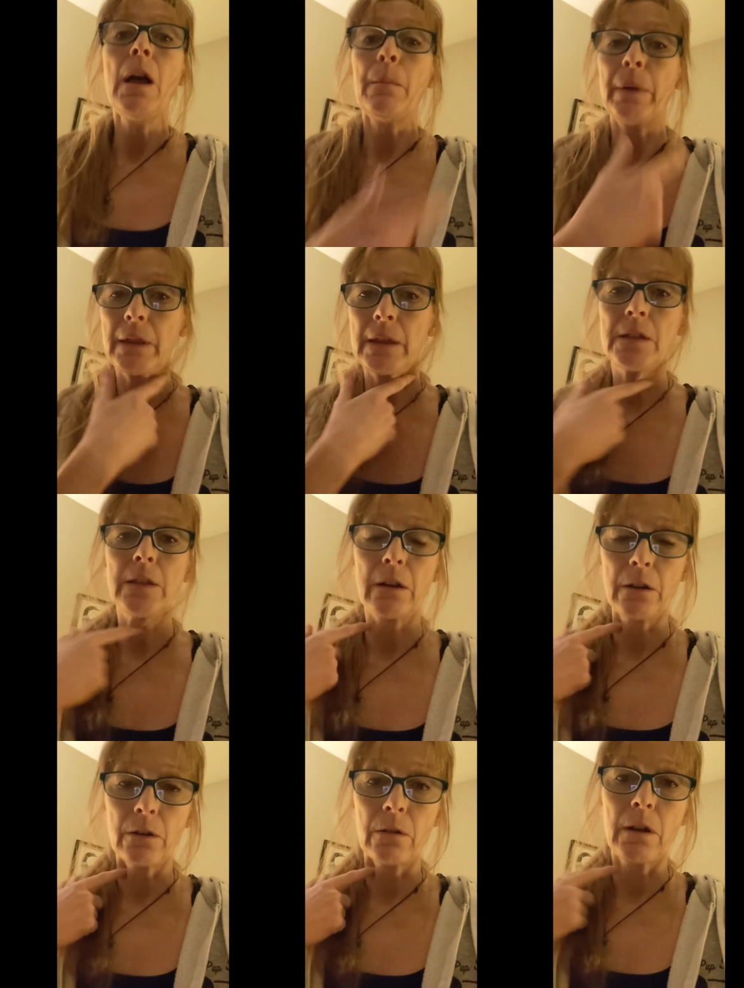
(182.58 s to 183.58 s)
but this
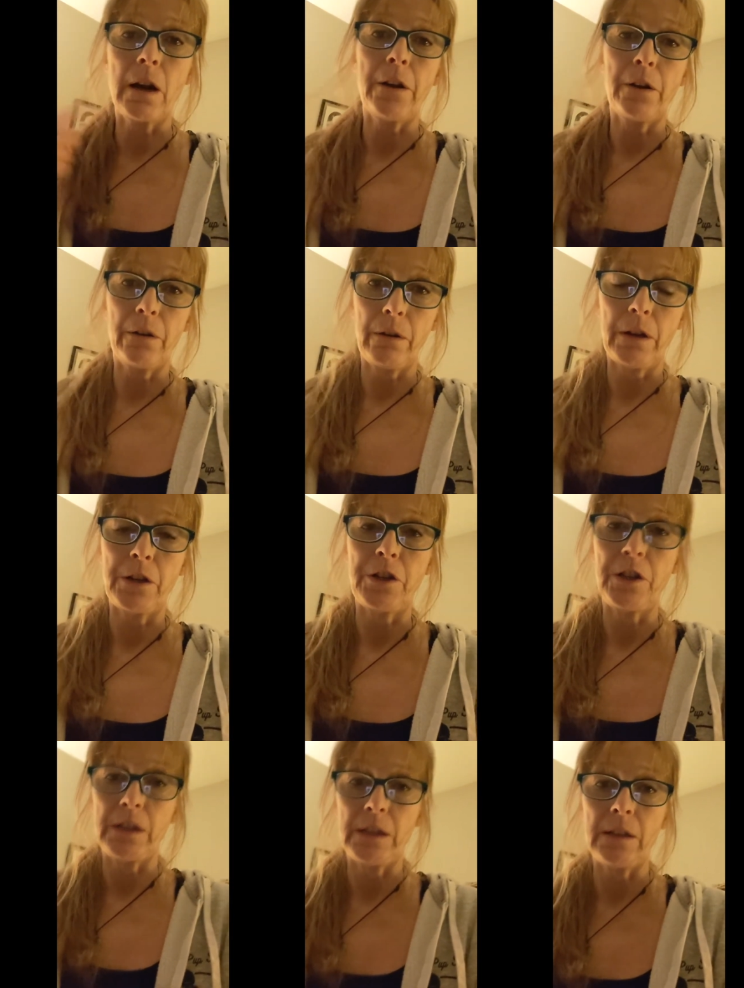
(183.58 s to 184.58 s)
young girl got hurt because
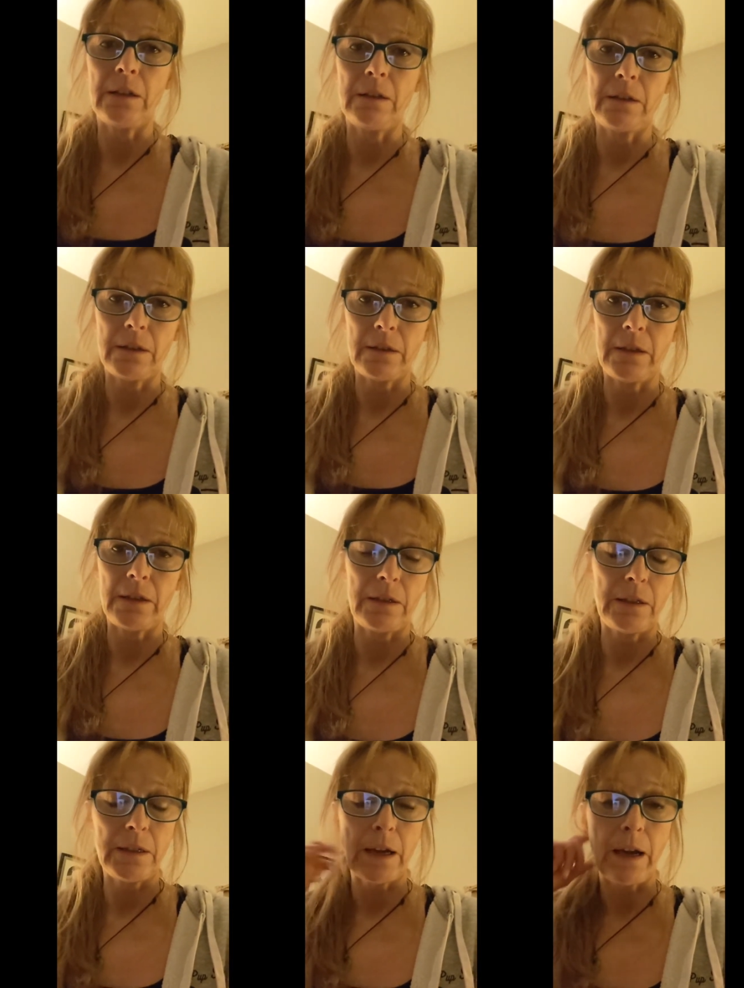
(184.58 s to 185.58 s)
she didn't
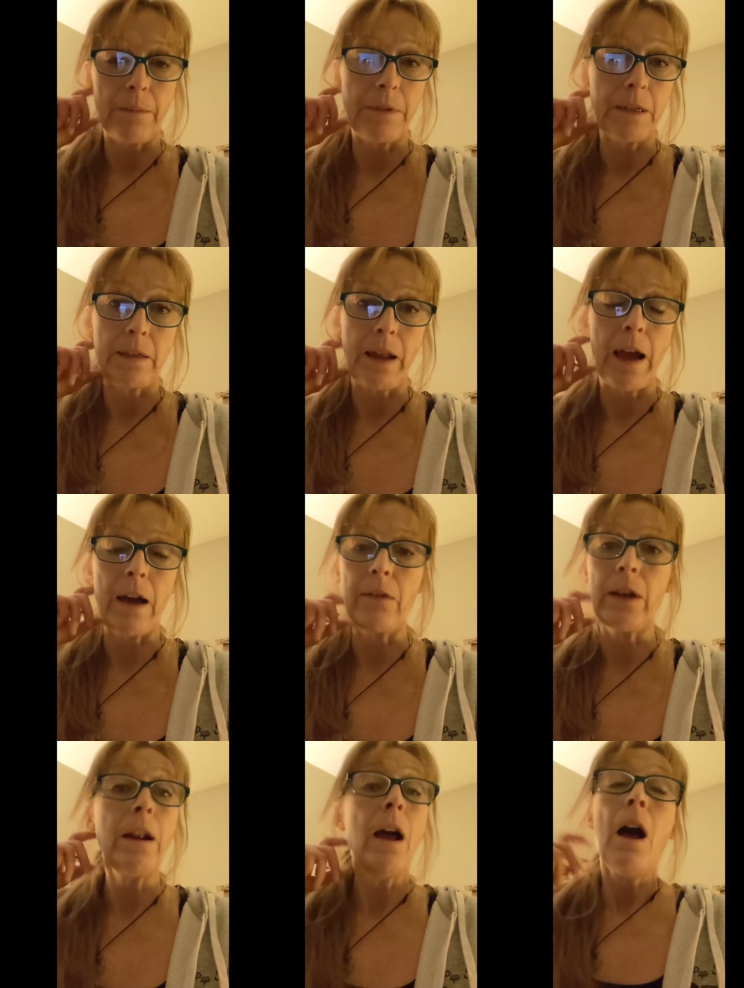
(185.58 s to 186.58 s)
have
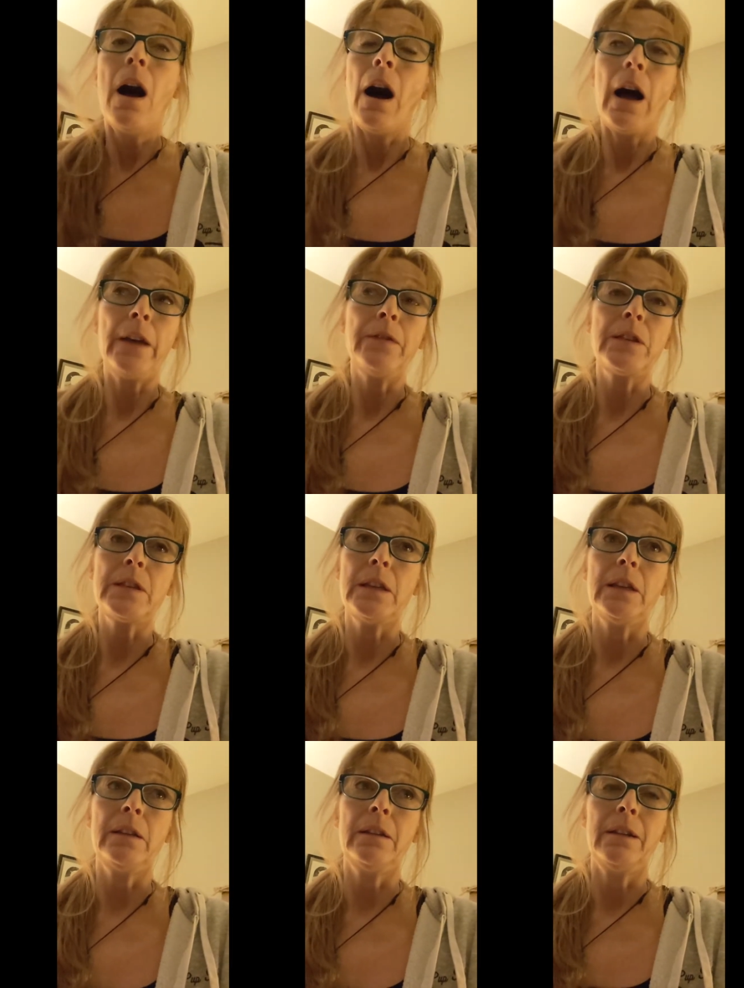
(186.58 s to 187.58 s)
it. I've
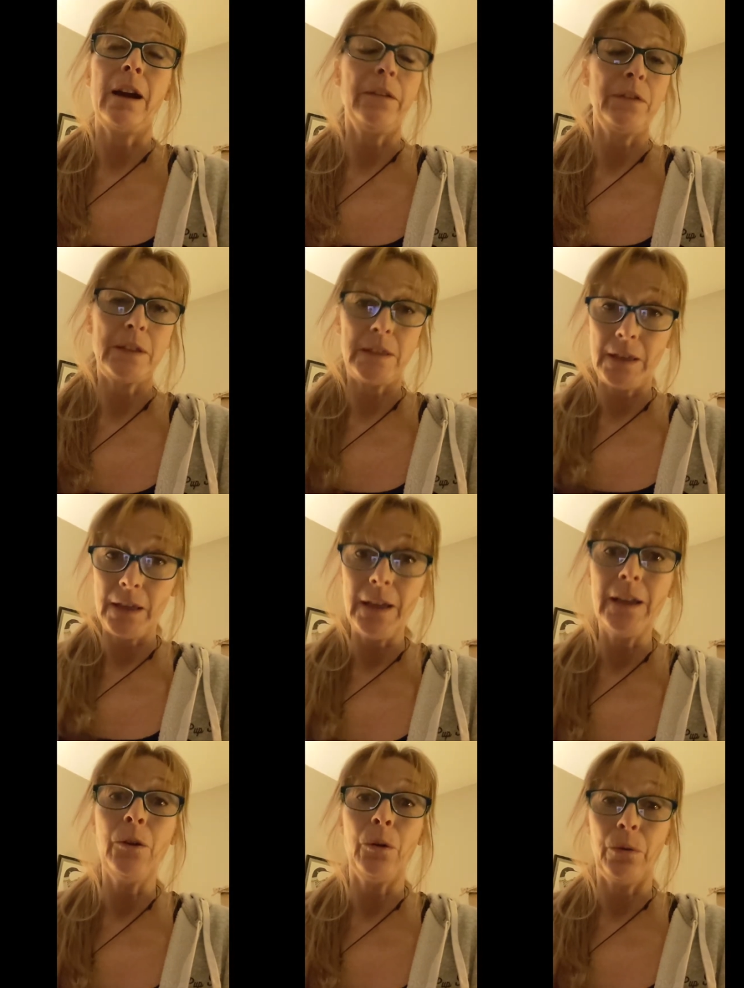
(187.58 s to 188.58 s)
seen
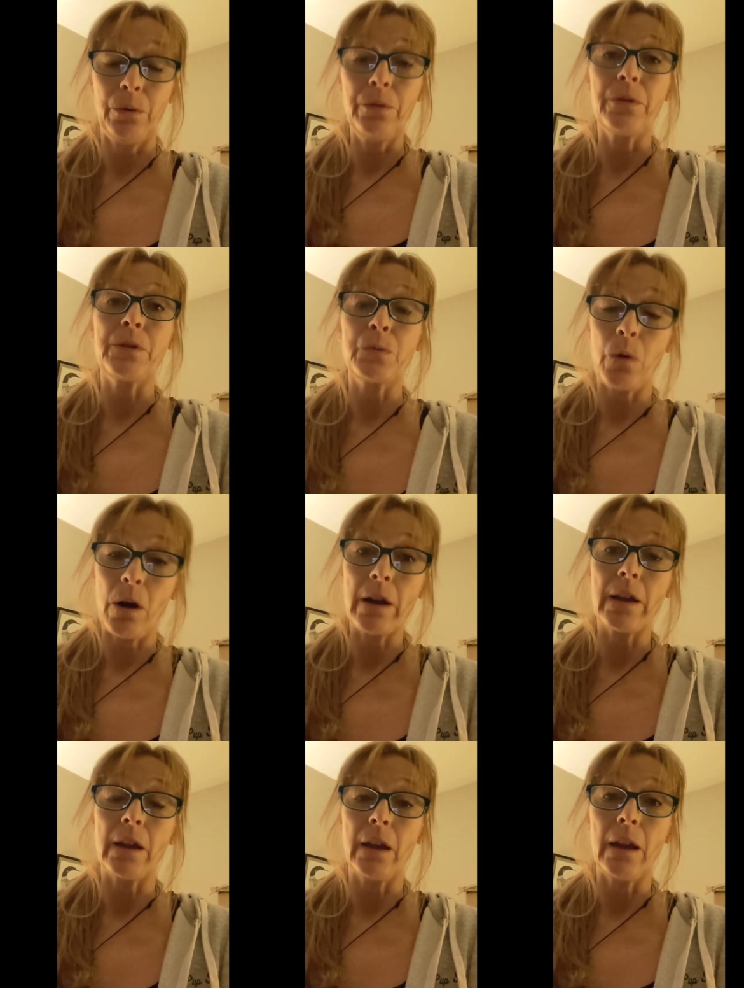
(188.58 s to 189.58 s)
owners
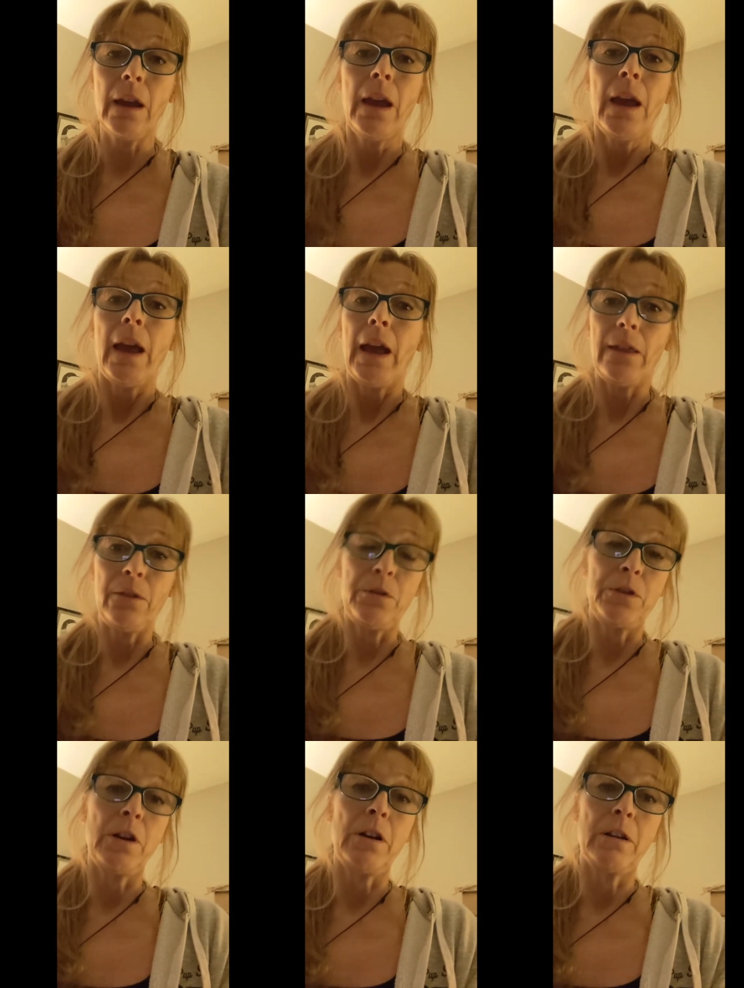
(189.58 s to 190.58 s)
walking and their
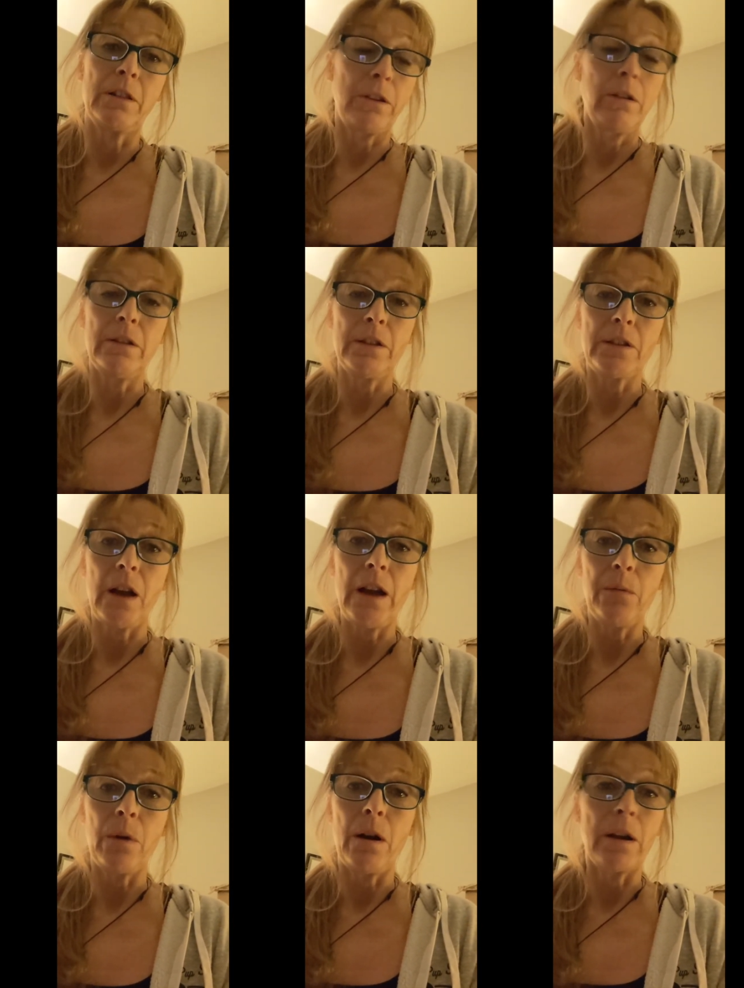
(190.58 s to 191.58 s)
dog, they're on the
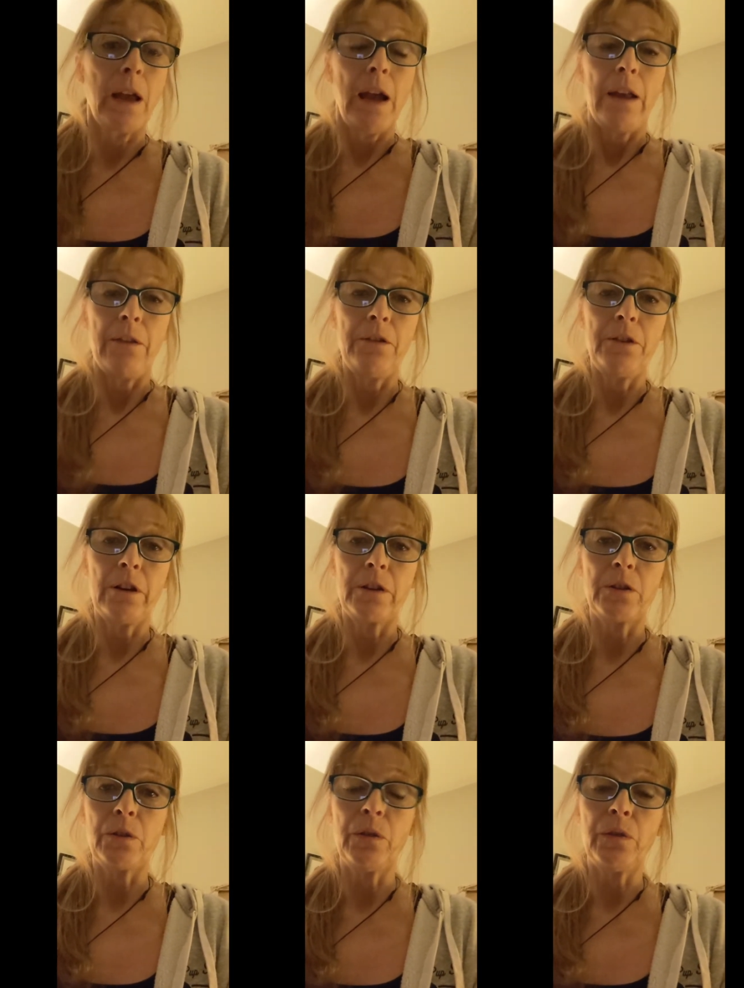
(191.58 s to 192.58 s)
sidewalk and their dog's
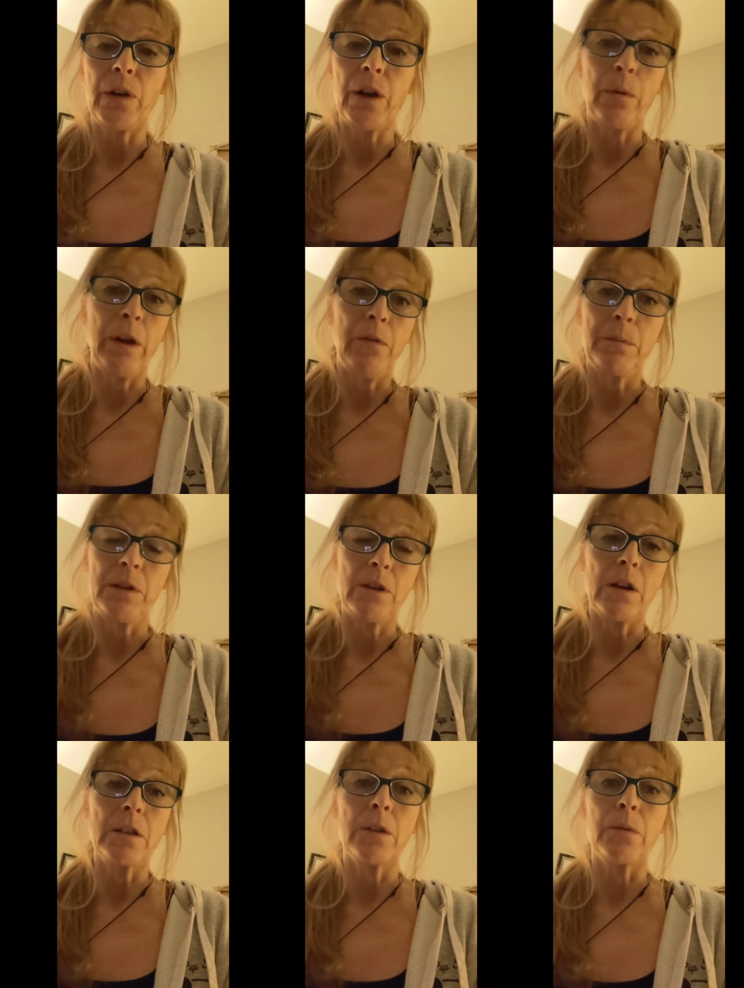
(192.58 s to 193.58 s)
so far away from the
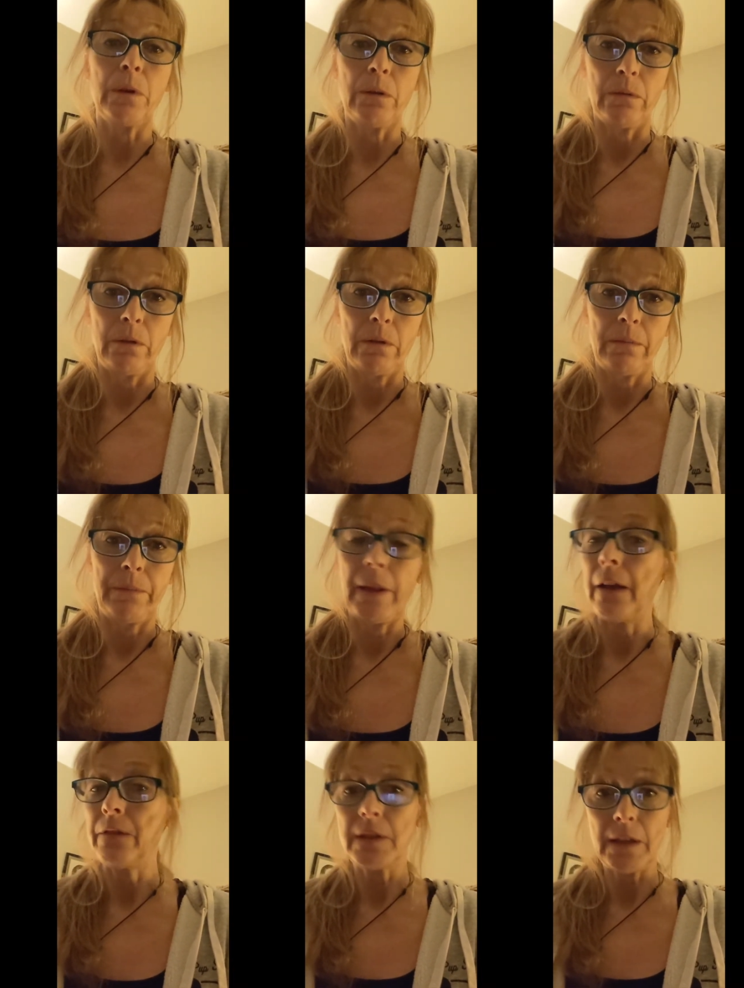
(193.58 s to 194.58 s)
dog's on the road.
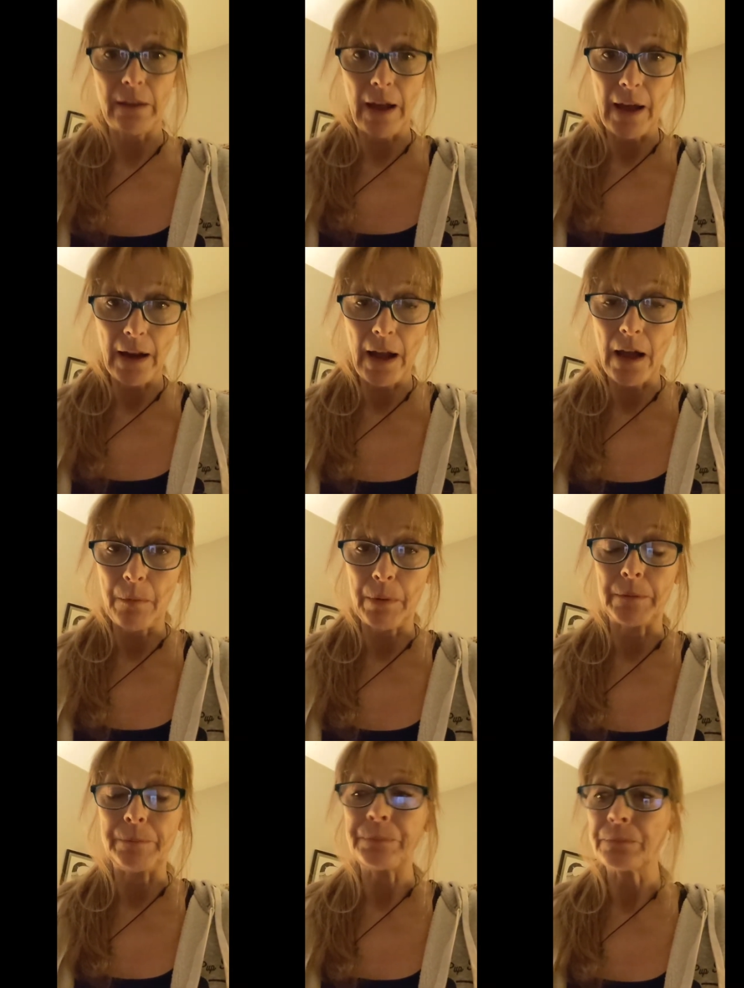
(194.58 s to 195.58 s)
I've seen that happen.